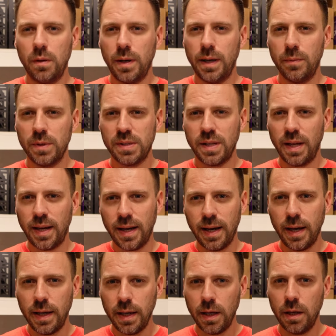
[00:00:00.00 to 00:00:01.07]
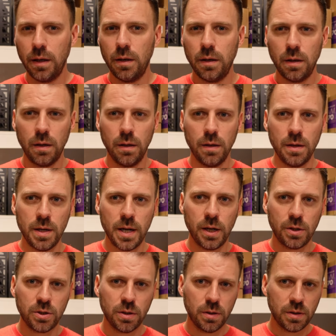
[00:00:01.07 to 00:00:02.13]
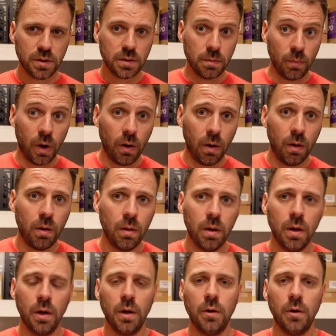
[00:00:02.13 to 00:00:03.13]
I would say, high-end, niche, small,